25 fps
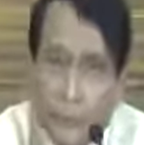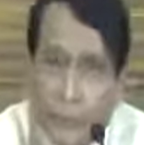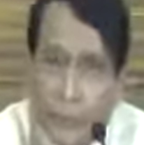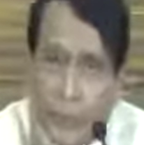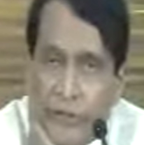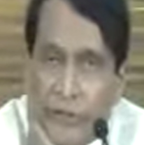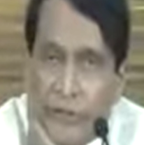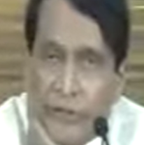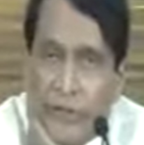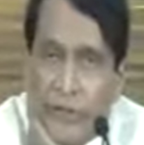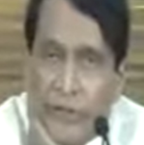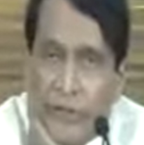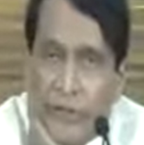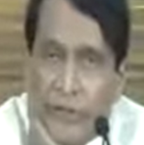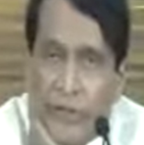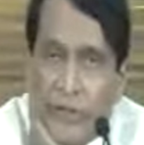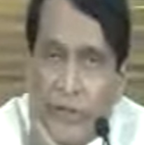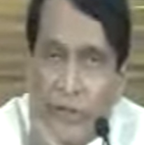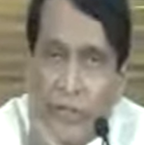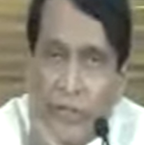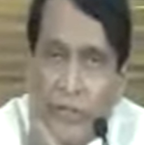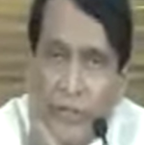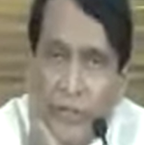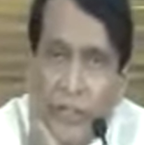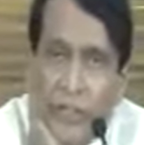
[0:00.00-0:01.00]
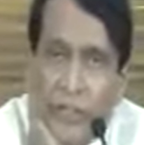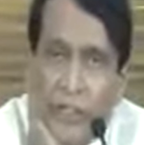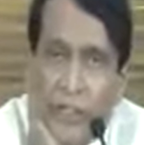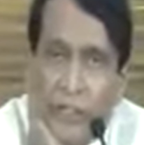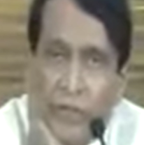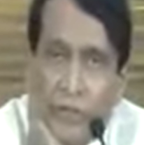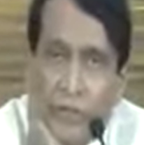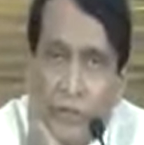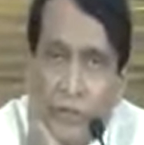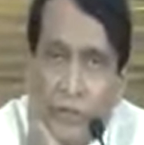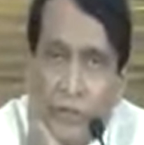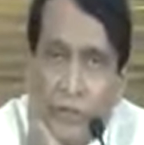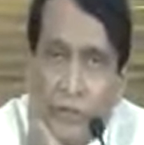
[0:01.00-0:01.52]
that interiors of
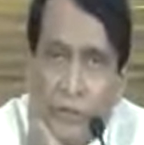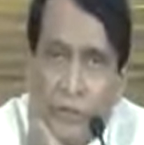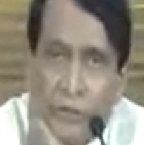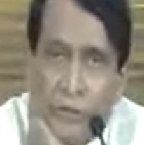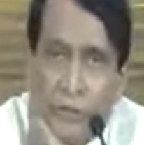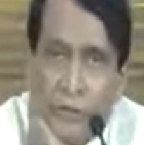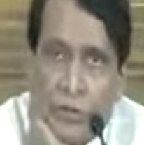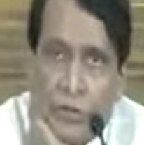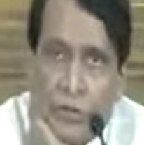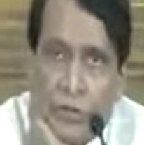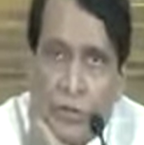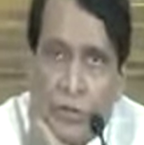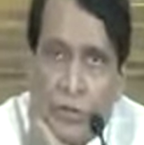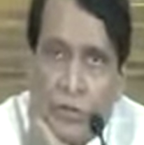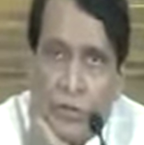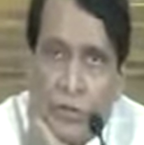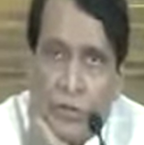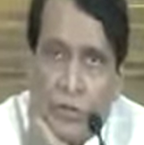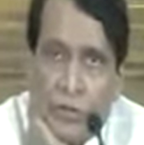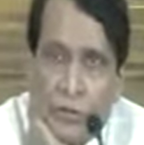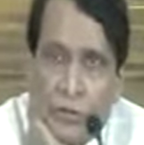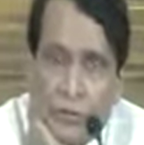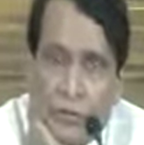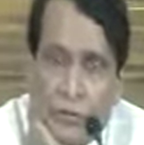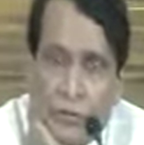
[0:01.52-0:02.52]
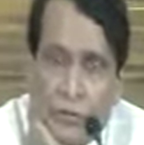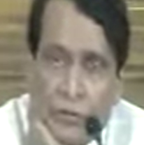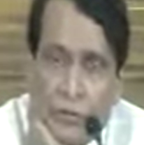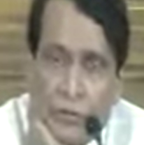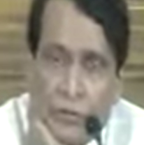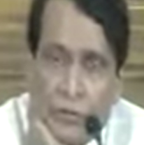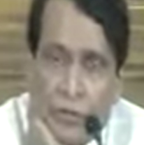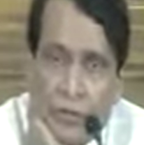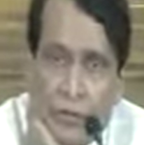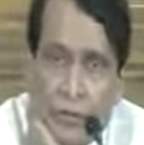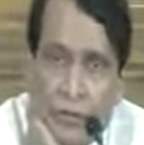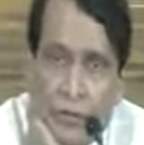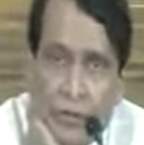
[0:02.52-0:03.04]
coaches also should be
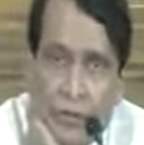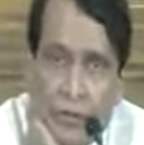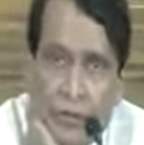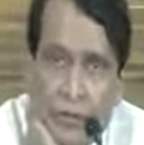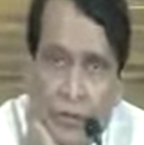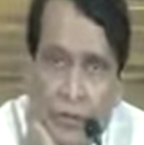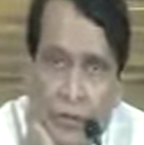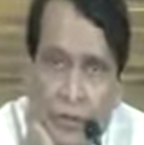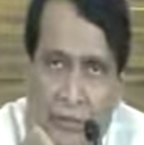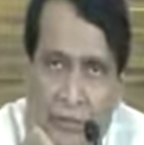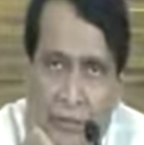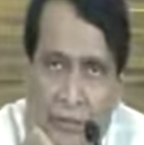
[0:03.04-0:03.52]
completely revamped.